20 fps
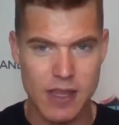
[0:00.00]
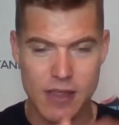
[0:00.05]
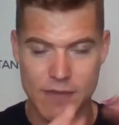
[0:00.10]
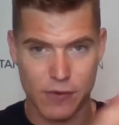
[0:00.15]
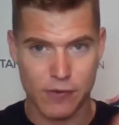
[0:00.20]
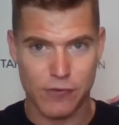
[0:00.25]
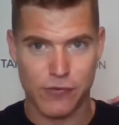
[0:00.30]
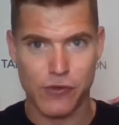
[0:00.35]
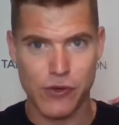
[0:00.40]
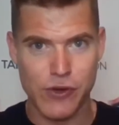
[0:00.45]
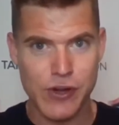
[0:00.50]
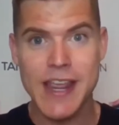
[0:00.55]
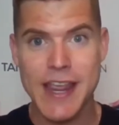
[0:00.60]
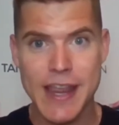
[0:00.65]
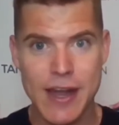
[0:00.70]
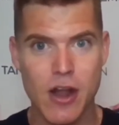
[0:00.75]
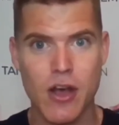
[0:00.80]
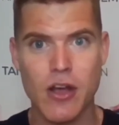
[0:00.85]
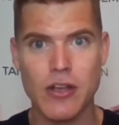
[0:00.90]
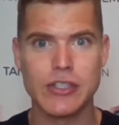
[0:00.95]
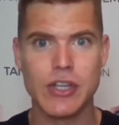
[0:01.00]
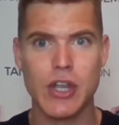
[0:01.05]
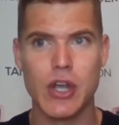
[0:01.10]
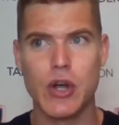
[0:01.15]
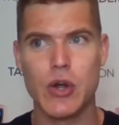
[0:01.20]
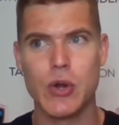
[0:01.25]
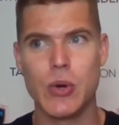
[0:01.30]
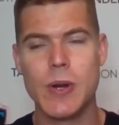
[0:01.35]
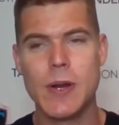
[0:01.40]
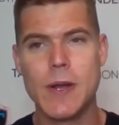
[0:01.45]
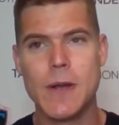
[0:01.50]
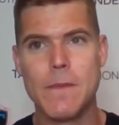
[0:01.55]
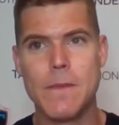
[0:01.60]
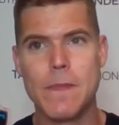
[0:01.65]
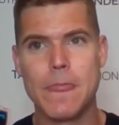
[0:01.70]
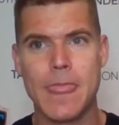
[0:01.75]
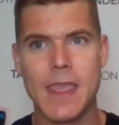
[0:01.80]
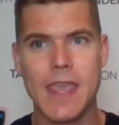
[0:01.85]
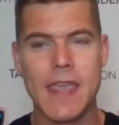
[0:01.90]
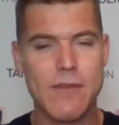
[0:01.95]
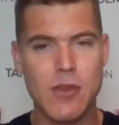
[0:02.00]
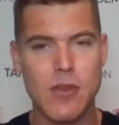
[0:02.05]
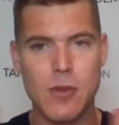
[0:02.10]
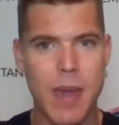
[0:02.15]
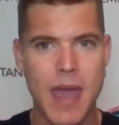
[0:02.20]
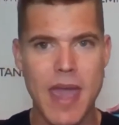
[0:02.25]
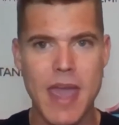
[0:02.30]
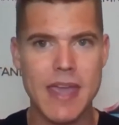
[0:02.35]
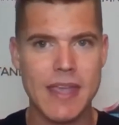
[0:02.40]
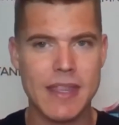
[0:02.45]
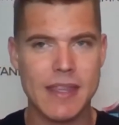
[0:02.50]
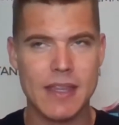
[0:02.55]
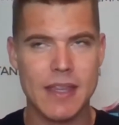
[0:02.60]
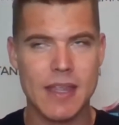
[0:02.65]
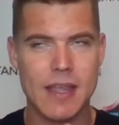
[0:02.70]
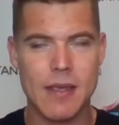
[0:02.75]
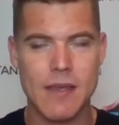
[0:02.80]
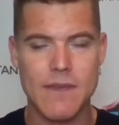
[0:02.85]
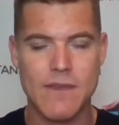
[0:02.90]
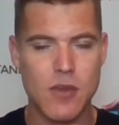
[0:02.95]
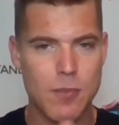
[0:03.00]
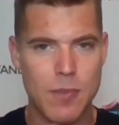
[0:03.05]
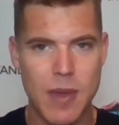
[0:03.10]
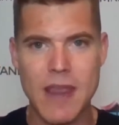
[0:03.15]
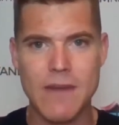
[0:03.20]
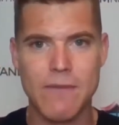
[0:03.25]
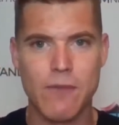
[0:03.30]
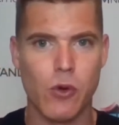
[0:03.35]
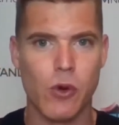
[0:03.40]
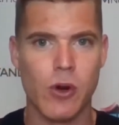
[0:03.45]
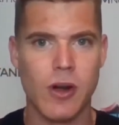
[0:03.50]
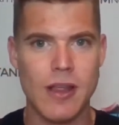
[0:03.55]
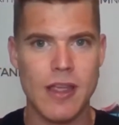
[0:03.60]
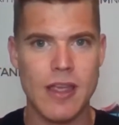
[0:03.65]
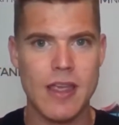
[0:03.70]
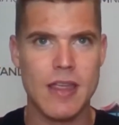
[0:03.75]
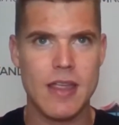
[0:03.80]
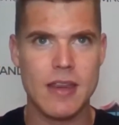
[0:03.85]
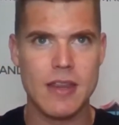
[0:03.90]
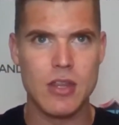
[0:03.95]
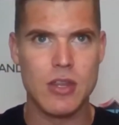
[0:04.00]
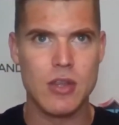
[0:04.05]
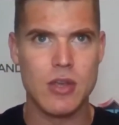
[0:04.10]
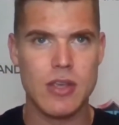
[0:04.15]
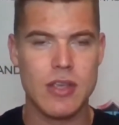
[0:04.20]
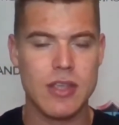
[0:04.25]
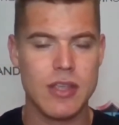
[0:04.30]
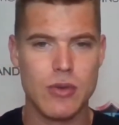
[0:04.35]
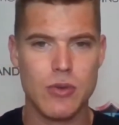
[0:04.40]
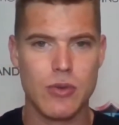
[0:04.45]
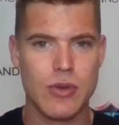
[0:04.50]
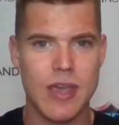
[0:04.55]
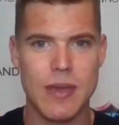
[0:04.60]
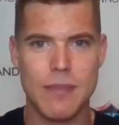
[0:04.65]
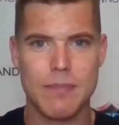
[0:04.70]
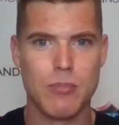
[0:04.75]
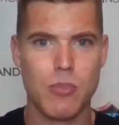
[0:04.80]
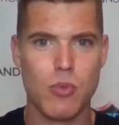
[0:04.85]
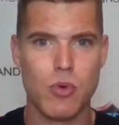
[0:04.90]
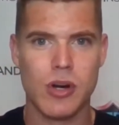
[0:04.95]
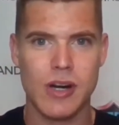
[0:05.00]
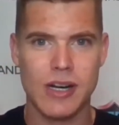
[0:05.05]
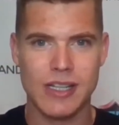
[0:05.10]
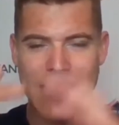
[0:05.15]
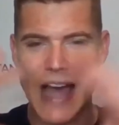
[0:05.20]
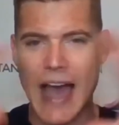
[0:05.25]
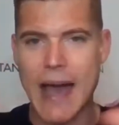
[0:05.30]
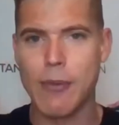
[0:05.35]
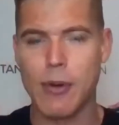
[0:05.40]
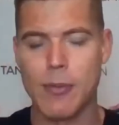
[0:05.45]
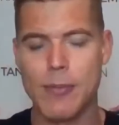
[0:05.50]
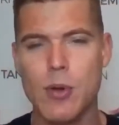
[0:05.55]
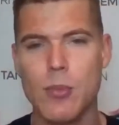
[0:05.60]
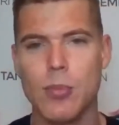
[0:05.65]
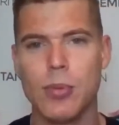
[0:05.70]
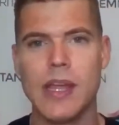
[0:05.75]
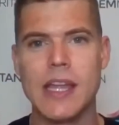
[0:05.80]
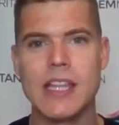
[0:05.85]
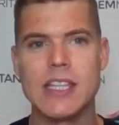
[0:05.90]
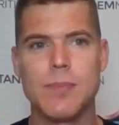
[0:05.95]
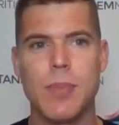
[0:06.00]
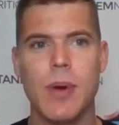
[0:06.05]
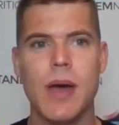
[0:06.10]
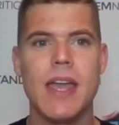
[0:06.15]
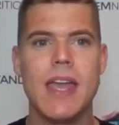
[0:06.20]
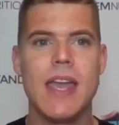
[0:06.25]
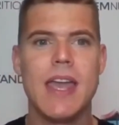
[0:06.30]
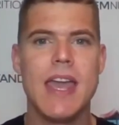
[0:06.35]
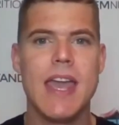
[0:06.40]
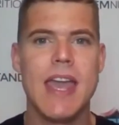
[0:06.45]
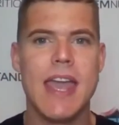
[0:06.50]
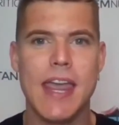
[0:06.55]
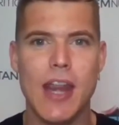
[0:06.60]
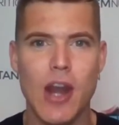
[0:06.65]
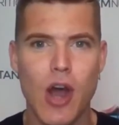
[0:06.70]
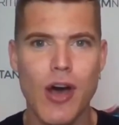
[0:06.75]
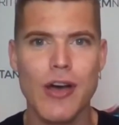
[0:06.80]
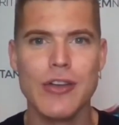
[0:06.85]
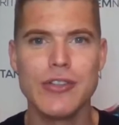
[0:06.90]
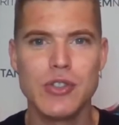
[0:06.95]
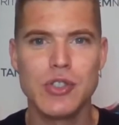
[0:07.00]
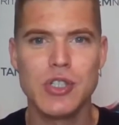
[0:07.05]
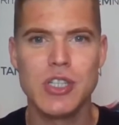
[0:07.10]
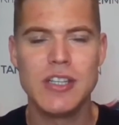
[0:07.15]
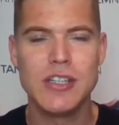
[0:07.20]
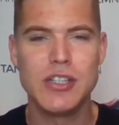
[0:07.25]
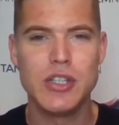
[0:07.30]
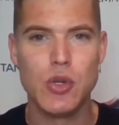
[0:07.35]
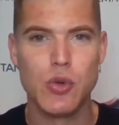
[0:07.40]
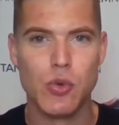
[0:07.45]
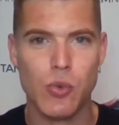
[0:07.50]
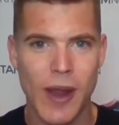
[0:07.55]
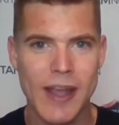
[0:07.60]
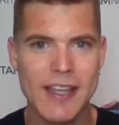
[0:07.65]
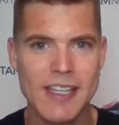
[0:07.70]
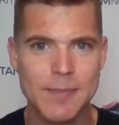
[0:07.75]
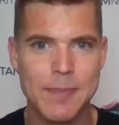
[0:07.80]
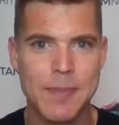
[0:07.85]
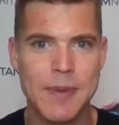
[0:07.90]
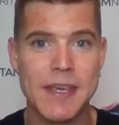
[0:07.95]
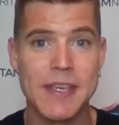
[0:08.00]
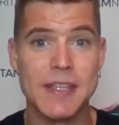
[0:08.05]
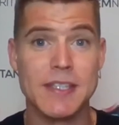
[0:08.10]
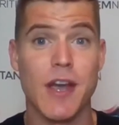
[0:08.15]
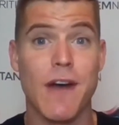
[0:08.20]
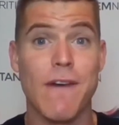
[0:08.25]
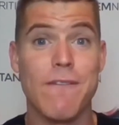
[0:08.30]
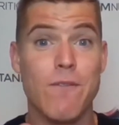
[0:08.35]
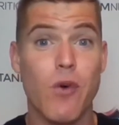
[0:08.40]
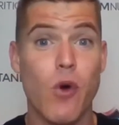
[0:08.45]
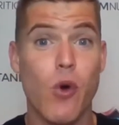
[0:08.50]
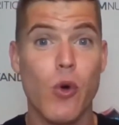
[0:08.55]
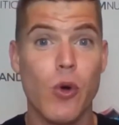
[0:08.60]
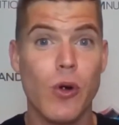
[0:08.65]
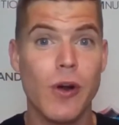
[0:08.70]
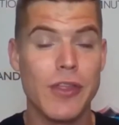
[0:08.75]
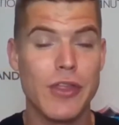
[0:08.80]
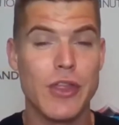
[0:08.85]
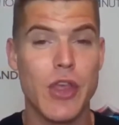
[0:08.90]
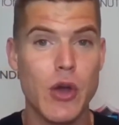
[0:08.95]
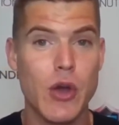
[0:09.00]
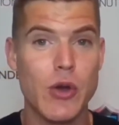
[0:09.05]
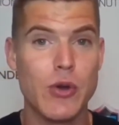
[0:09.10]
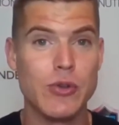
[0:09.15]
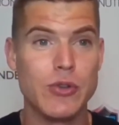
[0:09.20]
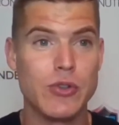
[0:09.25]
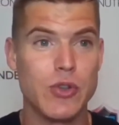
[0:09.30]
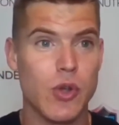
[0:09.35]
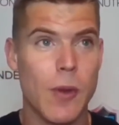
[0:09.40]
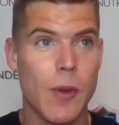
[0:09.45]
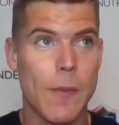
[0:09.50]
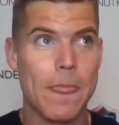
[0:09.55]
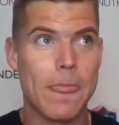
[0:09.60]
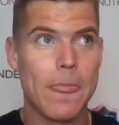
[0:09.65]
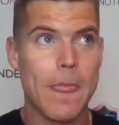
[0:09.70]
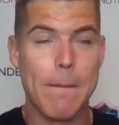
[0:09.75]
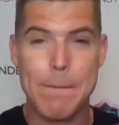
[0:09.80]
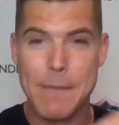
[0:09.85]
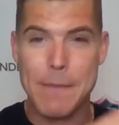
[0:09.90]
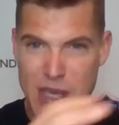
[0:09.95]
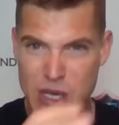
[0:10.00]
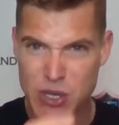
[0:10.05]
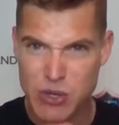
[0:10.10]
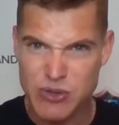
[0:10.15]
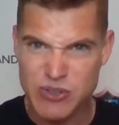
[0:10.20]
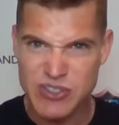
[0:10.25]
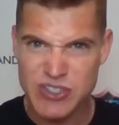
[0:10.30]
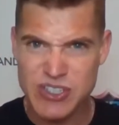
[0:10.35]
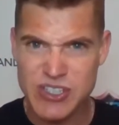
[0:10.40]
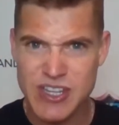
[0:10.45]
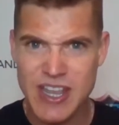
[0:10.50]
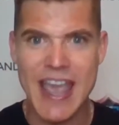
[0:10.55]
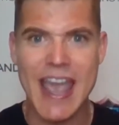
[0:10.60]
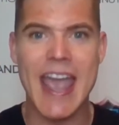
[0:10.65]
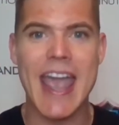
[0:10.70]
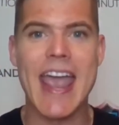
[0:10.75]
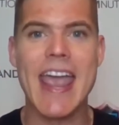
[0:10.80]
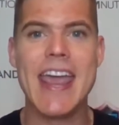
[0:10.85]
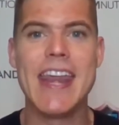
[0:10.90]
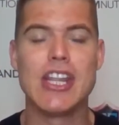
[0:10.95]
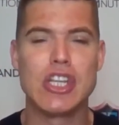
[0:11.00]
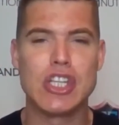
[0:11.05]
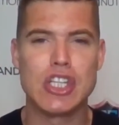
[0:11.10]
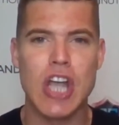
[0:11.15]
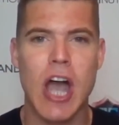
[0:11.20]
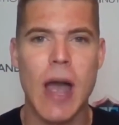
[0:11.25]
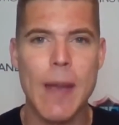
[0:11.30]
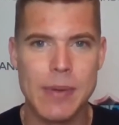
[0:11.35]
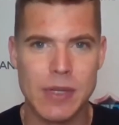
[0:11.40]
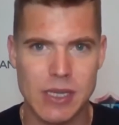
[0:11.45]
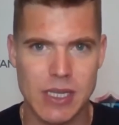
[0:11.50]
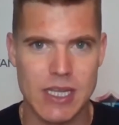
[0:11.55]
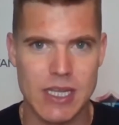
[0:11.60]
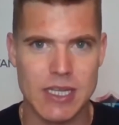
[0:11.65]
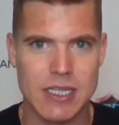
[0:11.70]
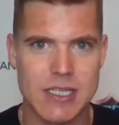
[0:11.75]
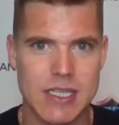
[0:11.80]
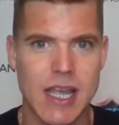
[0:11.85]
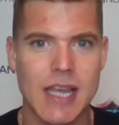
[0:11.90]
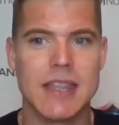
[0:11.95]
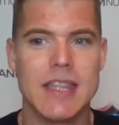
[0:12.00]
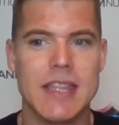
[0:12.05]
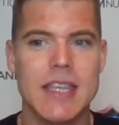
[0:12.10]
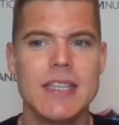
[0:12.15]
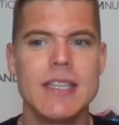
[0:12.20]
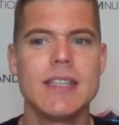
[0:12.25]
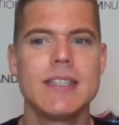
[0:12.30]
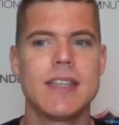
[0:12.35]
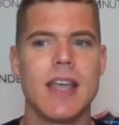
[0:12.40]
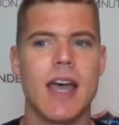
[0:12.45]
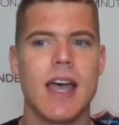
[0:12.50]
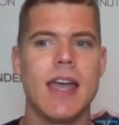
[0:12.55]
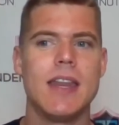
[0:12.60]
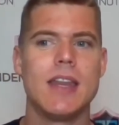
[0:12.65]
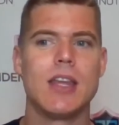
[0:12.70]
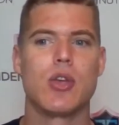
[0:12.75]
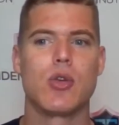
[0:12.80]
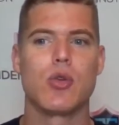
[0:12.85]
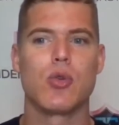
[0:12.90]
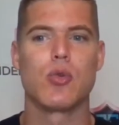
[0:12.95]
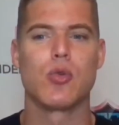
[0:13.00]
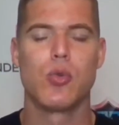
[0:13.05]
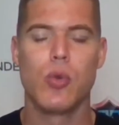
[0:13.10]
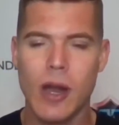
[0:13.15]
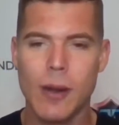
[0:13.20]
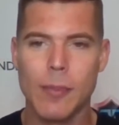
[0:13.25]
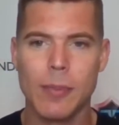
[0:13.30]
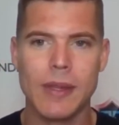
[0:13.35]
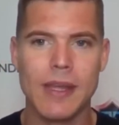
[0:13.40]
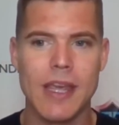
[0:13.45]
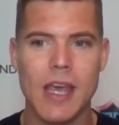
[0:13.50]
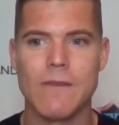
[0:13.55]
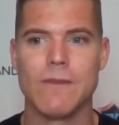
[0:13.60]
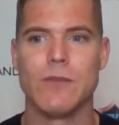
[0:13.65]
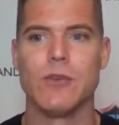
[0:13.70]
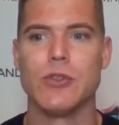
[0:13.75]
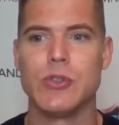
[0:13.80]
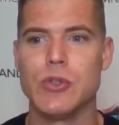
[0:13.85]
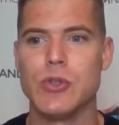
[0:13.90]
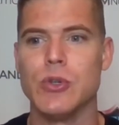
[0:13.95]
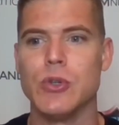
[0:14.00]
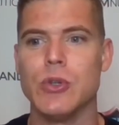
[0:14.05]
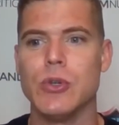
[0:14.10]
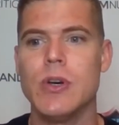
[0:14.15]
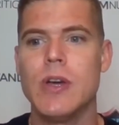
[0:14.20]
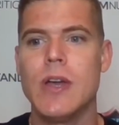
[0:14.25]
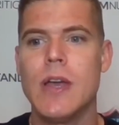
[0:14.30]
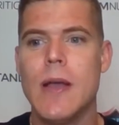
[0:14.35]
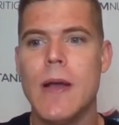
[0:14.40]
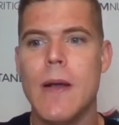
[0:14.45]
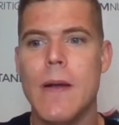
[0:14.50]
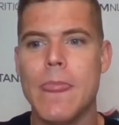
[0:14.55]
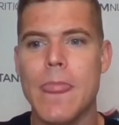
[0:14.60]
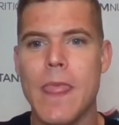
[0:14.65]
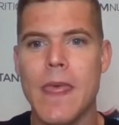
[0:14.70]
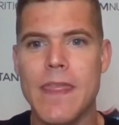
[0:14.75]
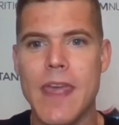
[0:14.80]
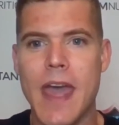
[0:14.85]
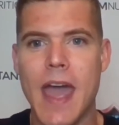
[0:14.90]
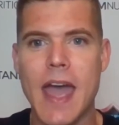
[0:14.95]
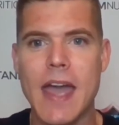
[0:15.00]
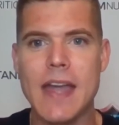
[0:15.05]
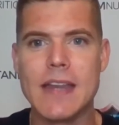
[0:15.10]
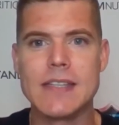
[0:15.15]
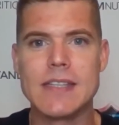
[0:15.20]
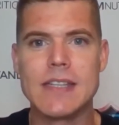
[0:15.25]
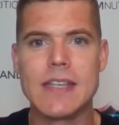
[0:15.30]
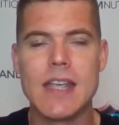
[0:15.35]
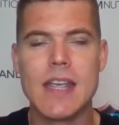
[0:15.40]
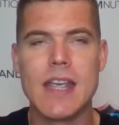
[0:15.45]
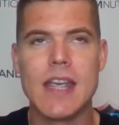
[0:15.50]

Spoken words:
free, and also if you pay for it, you'll get more elaborate meal plans, but it also gives you recipes for those meals and a shopping list. Like this is an incredibly helpful tool that